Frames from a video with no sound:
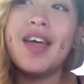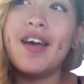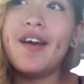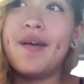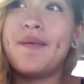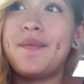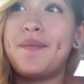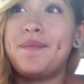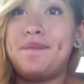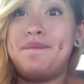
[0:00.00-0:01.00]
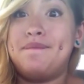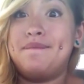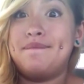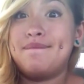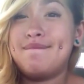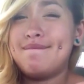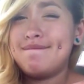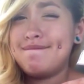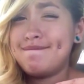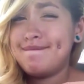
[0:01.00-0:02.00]

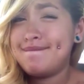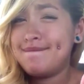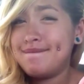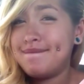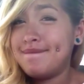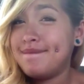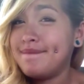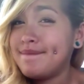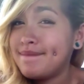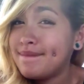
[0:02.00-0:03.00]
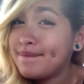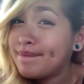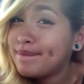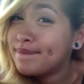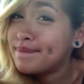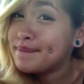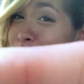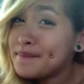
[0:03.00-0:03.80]
Nothing is said.